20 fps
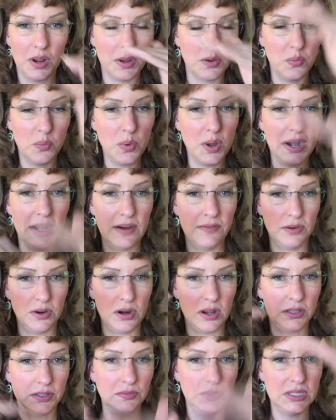whatever,
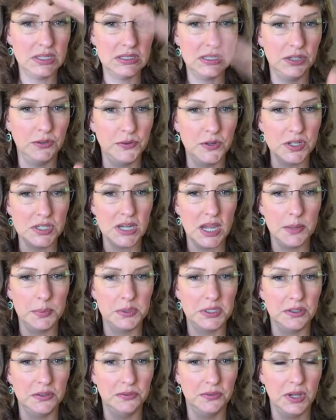all of these different
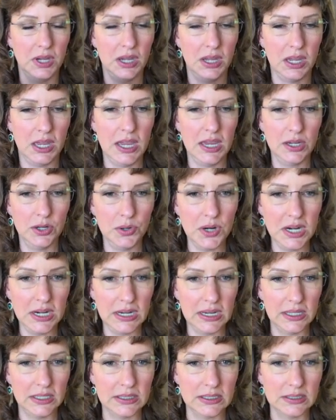types of
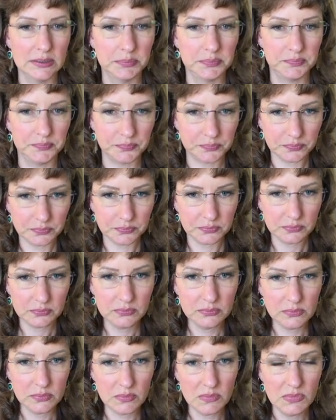ingredients.
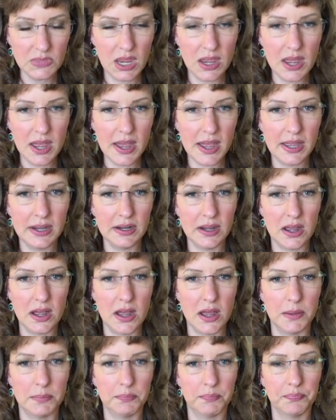And
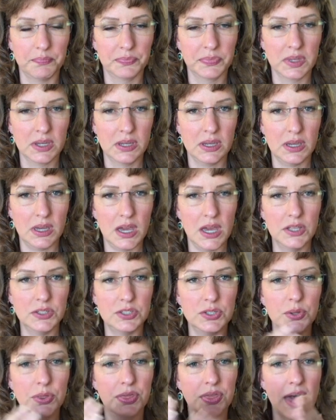
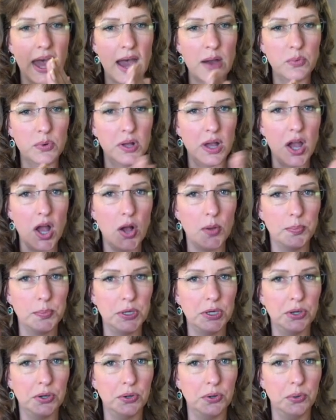so that will help
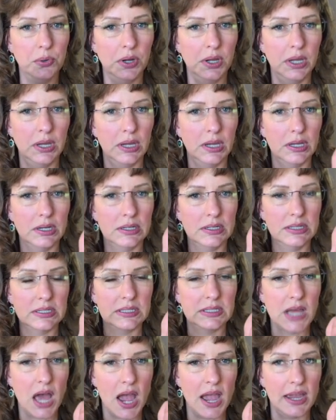you
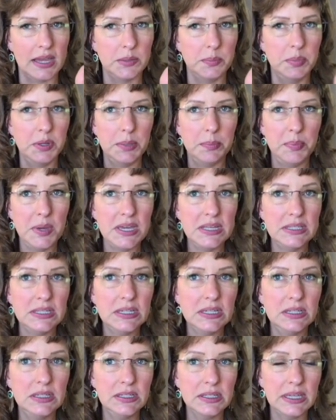decide. But
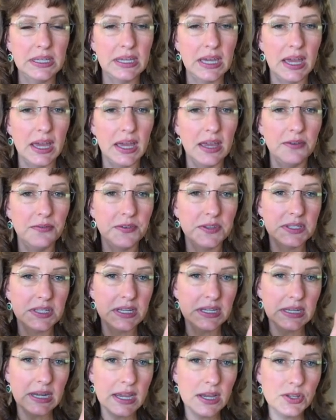basically, if it's
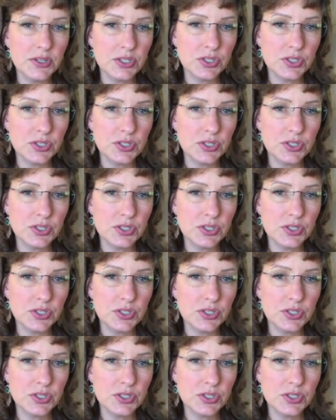a nail